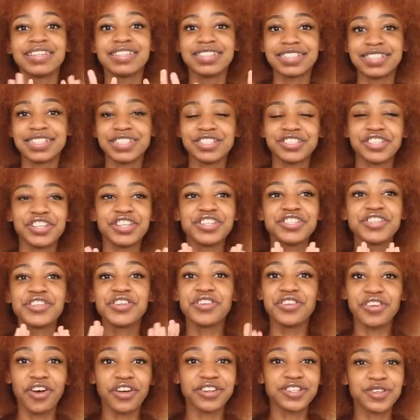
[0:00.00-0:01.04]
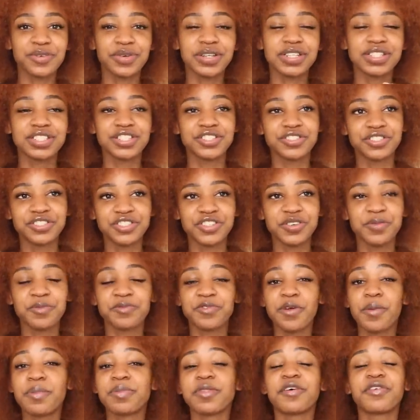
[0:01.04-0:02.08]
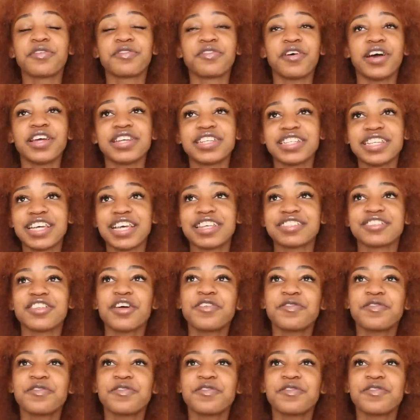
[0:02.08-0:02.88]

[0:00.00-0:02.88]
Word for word: decision to not quit YouTube from the funniest,